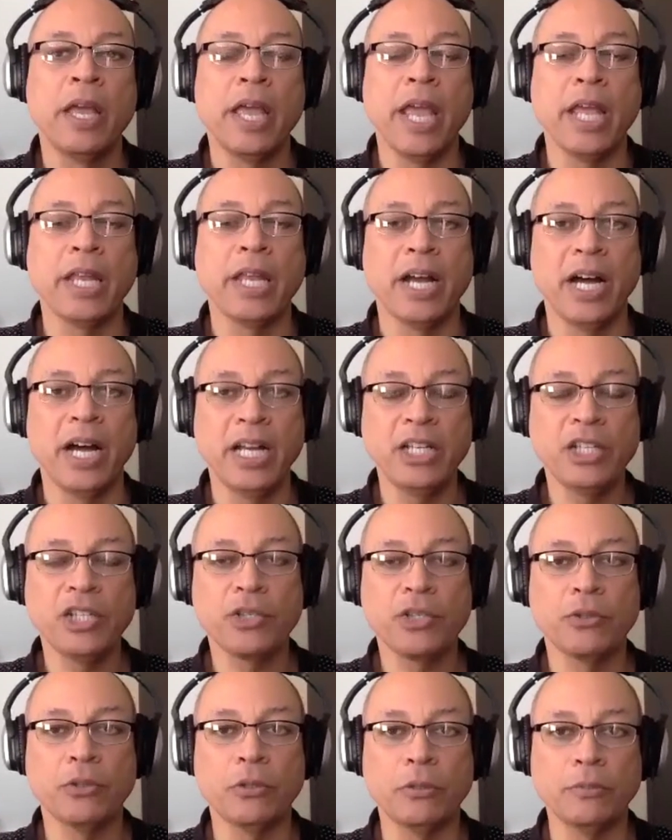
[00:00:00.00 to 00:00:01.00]
In high
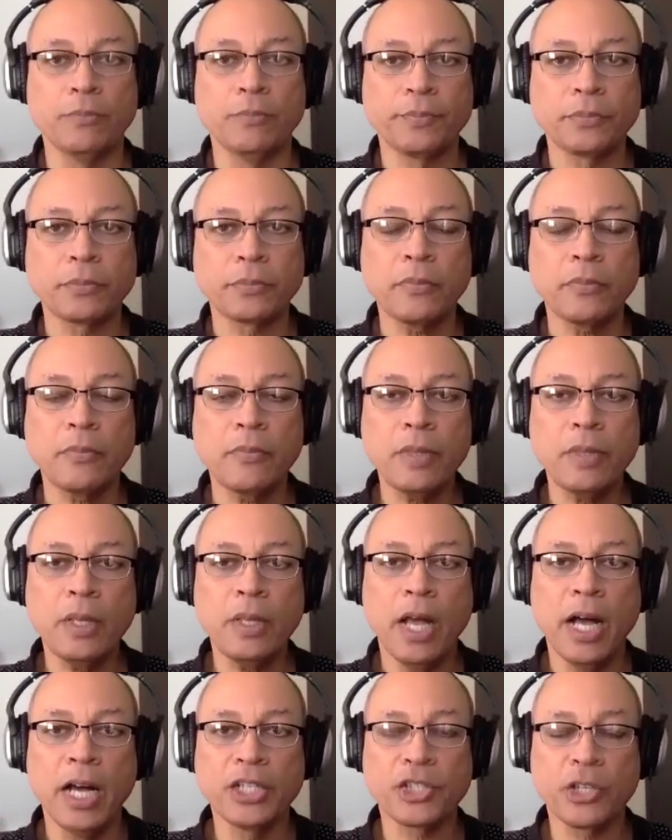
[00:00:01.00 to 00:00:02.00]
school,
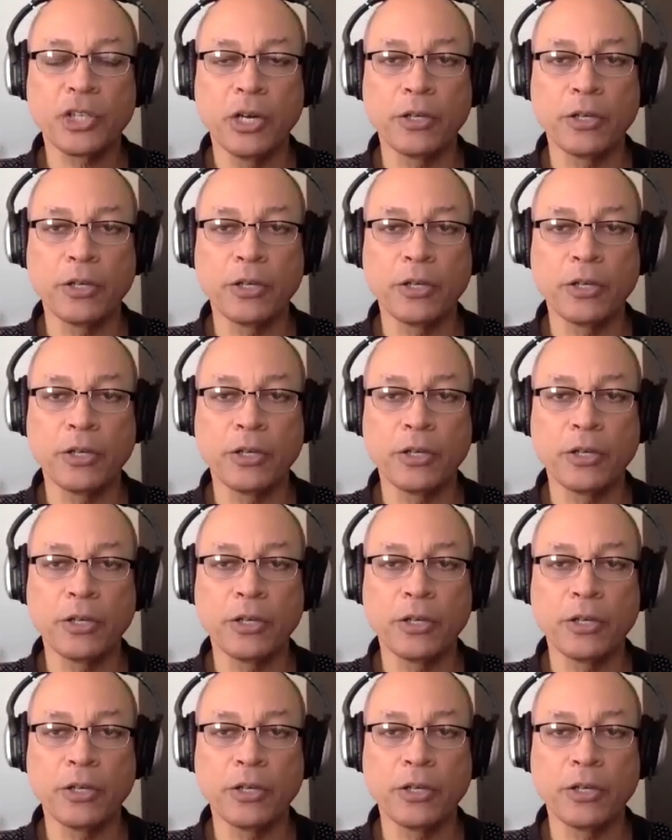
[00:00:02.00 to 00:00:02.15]
we